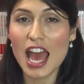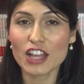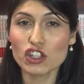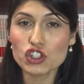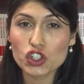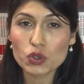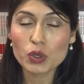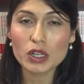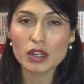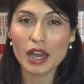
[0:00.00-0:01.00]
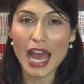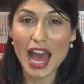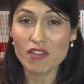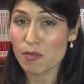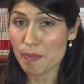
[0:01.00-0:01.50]
and you do want to
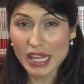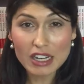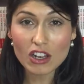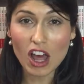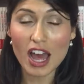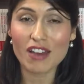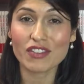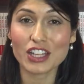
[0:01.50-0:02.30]
have a better life